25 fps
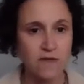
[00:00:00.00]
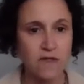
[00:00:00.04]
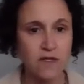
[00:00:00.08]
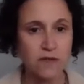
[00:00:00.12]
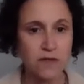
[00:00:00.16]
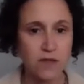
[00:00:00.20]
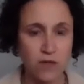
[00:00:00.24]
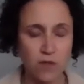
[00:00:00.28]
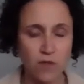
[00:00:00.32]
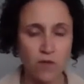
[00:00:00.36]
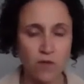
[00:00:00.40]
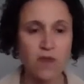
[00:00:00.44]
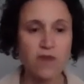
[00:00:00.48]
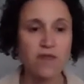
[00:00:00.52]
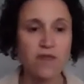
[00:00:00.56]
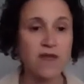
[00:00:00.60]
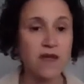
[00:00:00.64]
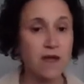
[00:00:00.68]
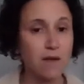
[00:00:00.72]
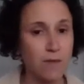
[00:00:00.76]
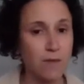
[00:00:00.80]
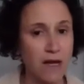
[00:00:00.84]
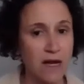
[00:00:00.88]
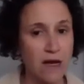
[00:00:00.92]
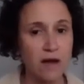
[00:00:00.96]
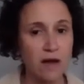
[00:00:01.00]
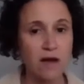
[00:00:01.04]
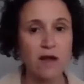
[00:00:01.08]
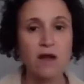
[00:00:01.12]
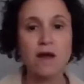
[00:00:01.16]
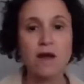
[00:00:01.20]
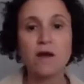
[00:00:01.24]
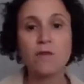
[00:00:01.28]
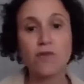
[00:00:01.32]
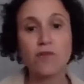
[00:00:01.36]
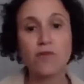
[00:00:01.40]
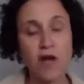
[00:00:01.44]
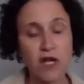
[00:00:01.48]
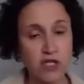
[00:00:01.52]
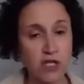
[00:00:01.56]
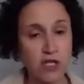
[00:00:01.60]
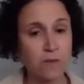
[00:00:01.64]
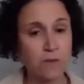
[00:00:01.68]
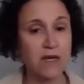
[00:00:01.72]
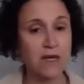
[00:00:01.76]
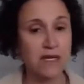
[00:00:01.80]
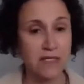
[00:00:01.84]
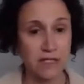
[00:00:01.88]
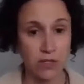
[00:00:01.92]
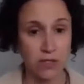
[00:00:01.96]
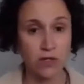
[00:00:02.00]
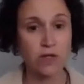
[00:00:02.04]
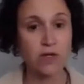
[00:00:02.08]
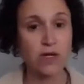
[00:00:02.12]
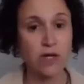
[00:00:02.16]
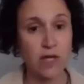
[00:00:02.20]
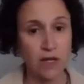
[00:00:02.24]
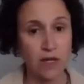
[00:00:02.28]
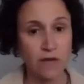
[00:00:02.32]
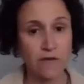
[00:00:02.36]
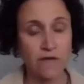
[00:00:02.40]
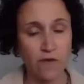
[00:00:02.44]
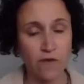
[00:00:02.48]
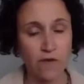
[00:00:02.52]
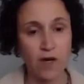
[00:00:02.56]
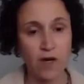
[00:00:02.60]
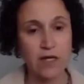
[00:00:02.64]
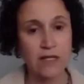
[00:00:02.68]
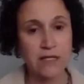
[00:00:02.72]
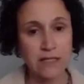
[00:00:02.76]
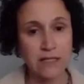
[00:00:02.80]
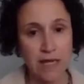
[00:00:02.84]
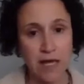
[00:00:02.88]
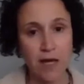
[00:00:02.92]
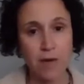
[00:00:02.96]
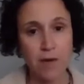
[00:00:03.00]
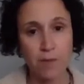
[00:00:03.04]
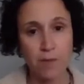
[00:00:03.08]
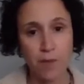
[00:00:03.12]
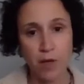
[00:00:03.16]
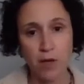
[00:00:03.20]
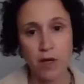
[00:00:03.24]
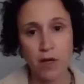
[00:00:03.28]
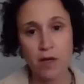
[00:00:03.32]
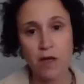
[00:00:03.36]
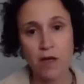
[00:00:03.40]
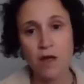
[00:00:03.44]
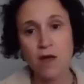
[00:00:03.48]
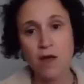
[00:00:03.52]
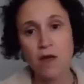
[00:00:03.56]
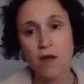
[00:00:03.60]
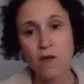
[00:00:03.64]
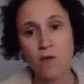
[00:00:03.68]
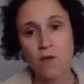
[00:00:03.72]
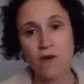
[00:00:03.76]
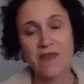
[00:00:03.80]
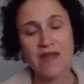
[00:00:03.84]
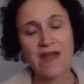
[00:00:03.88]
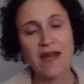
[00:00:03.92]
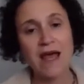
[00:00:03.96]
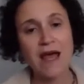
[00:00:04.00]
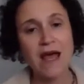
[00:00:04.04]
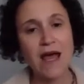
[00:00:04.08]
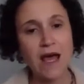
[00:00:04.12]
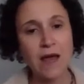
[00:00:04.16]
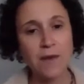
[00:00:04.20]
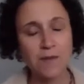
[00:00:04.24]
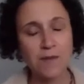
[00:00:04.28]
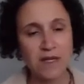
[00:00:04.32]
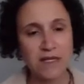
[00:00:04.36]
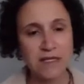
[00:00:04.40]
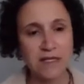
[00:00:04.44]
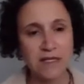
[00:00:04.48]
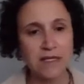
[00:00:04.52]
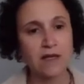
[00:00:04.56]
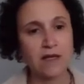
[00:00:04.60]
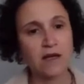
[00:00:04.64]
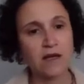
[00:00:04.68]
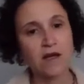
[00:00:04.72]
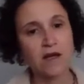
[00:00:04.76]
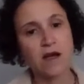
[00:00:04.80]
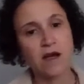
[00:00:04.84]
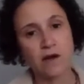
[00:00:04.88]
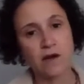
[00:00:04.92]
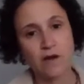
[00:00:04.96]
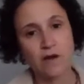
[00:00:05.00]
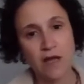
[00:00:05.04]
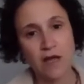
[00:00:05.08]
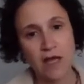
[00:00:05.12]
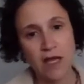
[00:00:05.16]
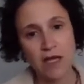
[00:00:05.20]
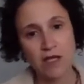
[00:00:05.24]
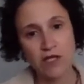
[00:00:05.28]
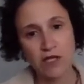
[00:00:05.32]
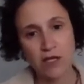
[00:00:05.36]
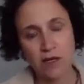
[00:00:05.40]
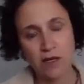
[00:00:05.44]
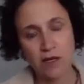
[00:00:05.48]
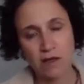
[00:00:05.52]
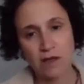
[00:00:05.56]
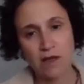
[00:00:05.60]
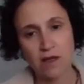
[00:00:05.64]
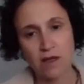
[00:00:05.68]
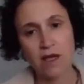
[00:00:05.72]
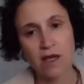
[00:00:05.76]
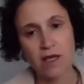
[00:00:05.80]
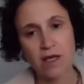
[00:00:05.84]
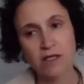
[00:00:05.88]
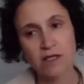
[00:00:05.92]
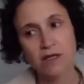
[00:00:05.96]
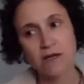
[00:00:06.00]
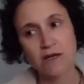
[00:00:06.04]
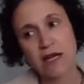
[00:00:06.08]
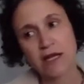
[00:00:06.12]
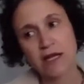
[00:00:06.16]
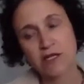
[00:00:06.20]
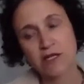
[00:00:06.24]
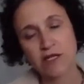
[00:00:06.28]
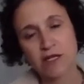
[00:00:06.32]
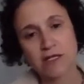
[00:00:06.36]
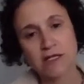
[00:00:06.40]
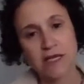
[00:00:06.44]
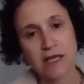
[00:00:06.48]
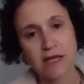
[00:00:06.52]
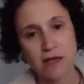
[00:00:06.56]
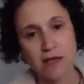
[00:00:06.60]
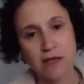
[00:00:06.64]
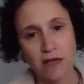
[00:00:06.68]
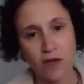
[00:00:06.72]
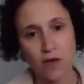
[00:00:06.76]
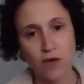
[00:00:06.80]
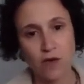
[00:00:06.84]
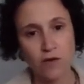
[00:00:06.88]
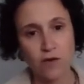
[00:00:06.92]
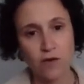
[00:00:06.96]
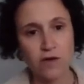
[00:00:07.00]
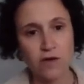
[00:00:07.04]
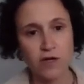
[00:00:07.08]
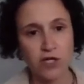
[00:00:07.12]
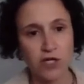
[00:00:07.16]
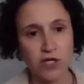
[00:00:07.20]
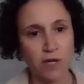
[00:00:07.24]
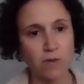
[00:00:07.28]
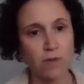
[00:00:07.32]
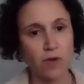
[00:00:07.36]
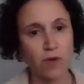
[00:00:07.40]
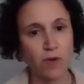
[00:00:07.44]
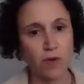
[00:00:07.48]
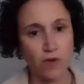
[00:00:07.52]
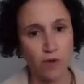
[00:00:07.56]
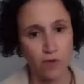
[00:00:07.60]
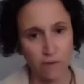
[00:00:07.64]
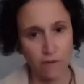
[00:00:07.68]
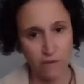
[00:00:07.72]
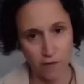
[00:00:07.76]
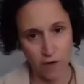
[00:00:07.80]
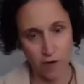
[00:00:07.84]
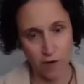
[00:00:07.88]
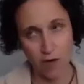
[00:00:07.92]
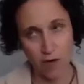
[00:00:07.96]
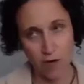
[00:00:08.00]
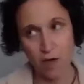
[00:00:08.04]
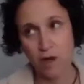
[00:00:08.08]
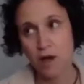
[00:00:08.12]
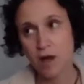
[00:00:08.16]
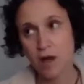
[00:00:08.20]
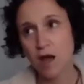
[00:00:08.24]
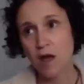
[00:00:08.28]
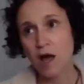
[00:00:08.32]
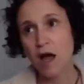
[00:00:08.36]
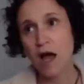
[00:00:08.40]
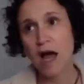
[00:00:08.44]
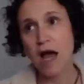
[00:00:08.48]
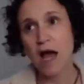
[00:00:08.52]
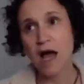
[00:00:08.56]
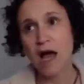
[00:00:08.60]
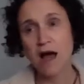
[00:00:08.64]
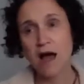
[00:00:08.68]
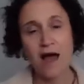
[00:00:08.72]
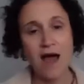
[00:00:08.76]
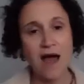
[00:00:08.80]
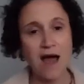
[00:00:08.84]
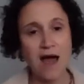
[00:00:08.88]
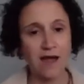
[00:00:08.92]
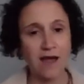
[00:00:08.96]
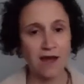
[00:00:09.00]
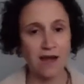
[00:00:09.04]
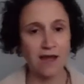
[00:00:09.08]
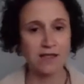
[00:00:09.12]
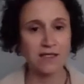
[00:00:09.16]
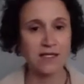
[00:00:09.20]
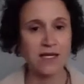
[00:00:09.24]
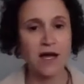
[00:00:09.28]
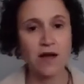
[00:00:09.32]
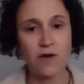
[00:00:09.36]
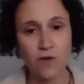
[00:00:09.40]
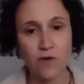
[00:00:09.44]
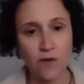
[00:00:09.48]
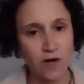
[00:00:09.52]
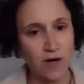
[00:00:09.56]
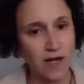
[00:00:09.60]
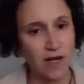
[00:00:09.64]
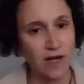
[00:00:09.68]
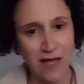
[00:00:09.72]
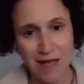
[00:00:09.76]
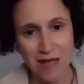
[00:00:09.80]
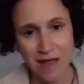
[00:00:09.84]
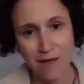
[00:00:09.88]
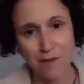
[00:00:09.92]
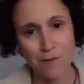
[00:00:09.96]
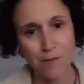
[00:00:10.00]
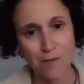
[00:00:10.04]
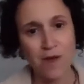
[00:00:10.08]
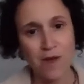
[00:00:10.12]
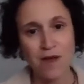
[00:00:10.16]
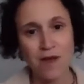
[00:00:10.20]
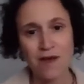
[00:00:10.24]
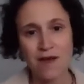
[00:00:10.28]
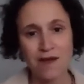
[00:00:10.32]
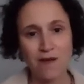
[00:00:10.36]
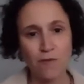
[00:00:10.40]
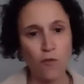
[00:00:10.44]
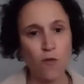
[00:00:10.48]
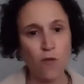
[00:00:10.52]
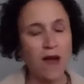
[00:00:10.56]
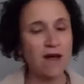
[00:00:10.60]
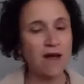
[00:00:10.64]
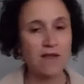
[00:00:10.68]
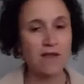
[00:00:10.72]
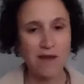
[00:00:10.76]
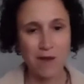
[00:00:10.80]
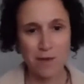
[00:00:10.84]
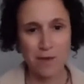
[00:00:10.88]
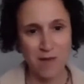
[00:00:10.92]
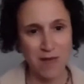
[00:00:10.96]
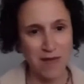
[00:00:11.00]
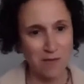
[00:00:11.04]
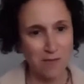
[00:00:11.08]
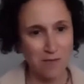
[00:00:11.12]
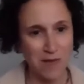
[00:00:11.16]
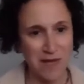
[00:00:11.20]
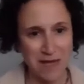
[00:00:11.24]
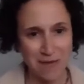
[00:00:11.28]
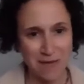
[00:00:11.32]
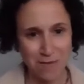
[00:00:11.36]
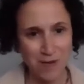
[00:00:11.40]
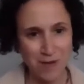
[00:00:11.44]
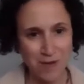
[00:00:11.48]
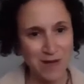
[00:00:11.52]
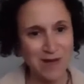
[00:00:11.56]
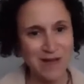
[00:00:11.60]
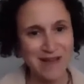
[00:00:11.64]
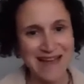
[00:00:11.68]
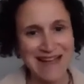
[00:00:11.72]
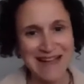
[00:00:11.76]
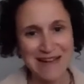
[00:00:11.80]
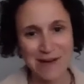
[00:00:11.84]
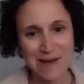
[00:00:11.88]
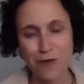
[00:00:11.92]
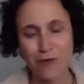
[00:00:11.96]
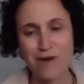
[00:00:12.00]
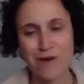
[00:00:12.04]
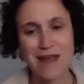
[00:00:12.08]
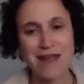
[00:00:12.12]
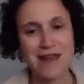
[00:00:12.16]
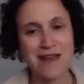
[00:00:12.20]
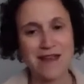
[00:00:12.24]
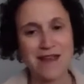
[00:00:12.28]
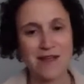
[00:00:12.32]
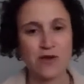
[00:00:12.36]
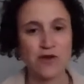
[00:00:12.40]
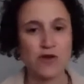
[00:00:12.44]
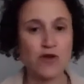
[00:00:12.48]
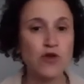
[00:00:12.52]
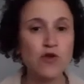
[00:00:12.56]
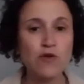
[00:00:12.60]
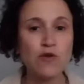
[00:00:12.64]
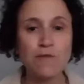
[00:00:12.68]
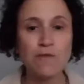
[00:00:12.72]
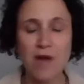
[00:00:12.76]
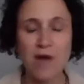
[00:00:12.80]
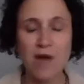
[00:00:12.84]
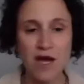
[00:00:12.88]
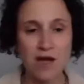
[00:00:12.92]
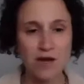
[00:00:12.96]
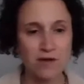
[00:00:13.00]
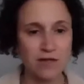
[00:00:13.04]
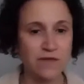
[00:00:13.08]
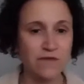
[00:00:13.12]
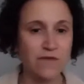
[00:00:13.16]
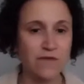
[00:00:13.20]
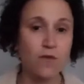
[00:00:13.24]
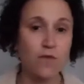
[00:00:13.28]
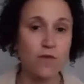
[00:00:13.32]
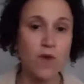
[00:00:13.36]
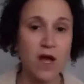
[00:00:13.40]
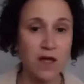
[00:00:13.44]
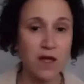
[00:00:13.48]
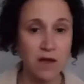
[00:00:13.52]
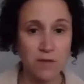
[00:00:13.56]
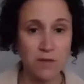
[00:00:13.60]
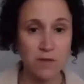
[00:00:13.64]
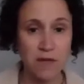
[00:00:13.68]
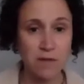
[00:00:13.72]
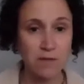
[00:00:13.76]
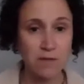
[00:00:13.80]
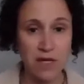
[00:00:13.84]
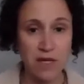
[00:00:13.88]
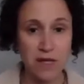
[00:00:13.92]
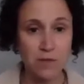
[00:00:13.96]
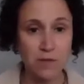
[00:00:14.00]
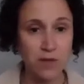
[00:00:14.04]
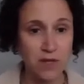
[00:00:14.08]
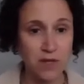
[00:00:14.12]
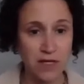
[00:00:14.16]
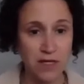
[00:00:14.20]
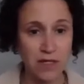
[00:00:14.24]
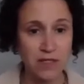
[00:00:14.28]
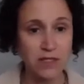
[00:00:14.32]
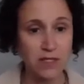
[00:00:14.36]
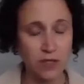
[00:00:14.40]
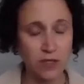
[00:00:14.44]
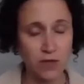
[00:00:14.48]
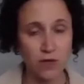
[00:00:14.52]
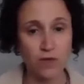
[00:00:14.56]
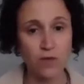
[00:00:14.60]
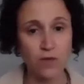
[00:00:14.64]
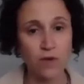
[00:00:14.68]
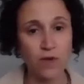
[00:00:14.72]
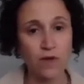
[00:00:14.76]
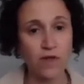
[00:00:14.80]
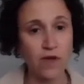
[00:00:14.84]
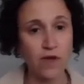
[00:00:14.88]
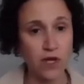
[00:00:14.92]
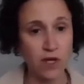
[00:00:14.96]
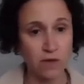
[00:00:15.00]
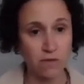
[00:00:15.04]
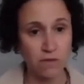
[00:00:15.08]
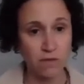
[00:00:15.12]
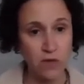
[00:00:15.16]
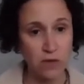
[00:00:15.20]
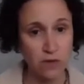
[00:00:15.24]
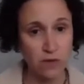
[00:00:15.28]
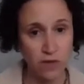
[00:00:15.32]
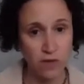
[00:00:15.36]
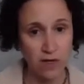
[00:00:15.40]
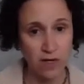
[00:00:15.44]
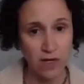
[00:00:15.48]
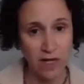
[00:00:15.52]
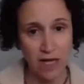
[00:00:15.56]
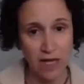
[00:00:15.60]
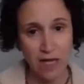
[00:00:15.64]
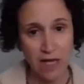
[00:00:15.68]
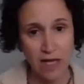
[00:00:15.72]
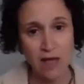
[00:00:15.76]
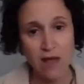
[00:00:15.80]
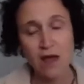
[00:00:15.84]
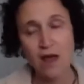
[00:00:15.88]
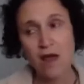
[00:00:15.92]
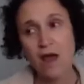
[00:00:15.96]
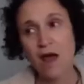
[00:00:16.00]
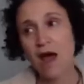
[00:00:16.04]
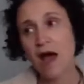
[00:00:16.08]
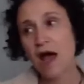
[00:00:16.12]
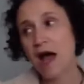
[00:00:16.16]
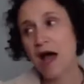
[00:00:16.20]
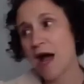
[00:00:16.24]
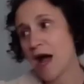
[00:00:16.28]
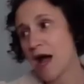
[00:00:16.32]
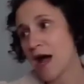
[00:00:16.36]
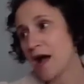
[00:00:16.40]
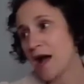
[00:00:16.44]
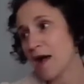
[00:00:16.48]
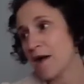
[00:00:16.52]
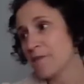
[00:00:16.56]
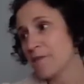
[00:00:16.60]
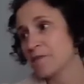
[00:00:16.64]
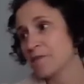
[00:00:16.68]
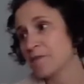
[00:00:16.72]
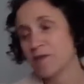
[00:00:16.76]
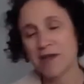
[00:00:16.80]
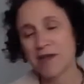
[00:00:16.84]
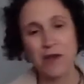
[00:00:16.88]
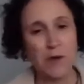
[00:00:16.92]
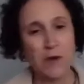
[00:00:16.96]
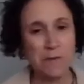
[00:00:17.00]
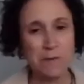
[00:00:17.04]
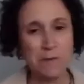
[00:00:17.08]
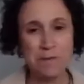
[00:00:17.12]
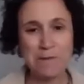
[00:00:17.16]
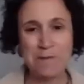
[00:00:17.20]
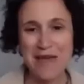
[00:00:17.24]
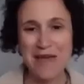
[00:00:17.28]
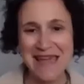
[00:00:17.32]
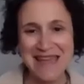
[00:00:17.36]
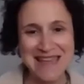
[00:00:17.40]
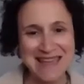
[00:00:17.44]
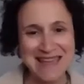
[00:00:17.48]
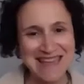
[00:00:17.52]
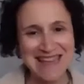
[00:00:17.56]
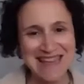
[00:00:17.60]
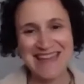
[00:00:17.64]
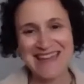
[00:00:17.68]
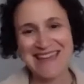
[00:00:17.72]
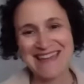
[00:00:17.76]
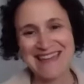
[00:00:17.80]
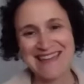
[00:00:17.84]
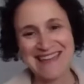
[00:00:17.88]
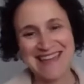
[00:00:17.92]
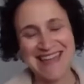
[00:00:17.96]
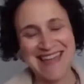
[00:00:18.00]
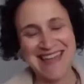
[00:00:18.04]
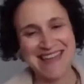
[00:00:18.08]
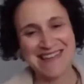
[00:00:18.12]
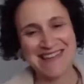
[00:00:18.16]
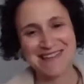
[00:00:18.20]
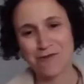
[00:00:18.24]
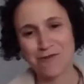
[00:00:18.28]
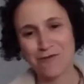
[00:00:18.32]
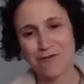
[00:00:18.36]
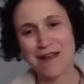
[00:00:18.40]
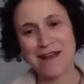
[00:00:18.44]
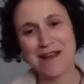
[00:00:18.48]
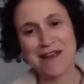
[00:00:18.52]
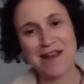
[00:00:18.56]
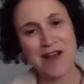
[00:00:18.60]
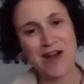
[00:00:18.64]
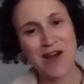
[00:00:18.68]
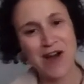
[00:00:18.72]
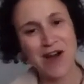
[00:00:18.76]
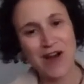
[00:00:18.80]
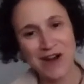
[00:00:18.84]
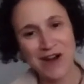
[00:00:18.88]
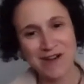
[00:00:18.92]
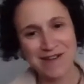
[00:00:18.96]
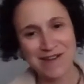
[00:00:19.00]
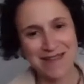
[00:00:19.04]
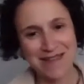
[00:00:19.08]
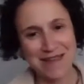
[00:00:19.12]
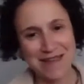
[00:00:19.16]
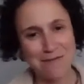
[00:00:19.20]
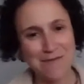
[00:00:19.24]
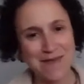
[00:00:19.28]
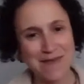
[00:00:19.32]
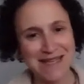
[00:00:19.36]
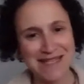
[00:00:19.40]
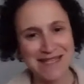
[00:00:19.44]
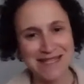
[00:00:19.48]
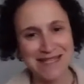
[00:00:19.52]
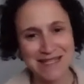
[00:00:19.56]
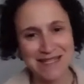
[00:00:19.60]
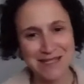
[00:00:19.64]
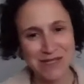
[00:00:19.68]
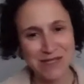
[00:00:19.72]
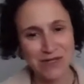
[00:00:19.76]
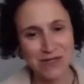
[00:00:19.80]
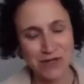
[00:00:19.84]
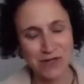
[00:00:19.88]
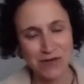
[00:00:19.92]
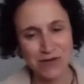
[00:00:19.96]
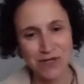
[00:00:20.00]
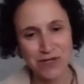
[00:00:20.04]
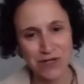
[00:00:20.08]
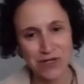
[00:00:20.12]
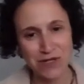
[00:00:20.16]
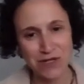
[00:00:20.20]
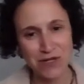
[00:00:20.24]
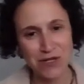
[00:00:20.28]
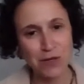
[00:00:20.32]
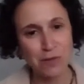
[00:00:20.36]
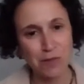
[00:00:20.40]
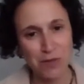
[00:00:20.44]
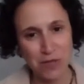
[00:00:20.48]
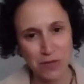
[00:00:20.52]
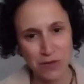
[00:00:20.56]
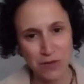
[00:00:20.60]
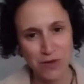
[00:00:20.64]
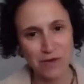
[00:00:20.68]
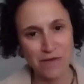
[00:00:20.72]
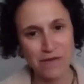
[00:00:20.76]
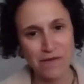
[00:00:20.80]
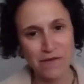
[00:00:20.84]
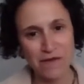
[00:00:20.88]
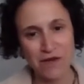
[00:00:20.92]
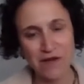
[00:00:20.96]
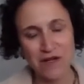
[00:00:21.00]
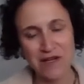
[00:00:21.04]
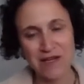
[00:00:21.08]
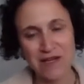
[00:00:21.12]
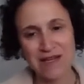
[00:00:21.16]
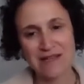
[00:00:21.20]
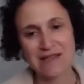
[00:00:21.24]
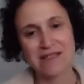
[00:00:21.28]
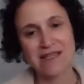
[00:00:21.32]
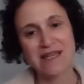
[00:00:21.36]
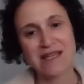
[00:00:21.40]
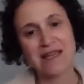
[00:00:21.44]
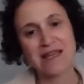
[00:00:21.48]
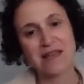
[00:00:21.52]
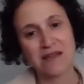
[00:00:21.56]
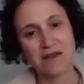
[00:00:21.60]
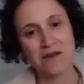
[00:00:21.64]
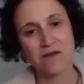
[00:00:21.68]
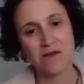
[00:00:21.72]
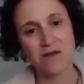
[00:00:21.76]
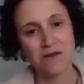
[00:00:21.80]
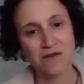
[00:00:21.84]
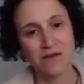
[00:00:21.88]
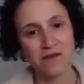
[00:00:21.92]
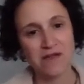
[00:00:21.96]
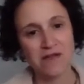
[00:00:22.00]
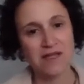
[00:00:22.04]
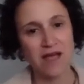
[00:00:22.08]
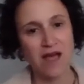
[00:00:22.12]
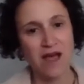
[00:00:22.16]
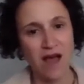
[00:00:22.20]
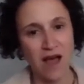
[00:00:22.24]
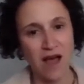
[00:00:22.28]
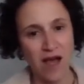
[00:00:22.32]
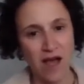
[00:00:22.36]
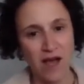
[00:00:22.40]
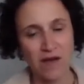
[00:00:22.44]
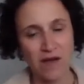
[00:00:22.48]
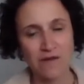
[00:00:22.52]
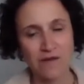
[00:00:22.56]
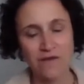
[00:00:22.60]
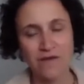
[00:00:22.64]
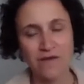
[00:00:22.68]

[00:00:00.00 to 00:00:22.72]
And so we think about project-based learning, for example, when that happens in a congregation and the kids are actually taking ownership over hachrasat orchim, welcoming people, and creating new models for welcoming people into the community, baking and creating art that makes the institution look beautiful, and taking hold of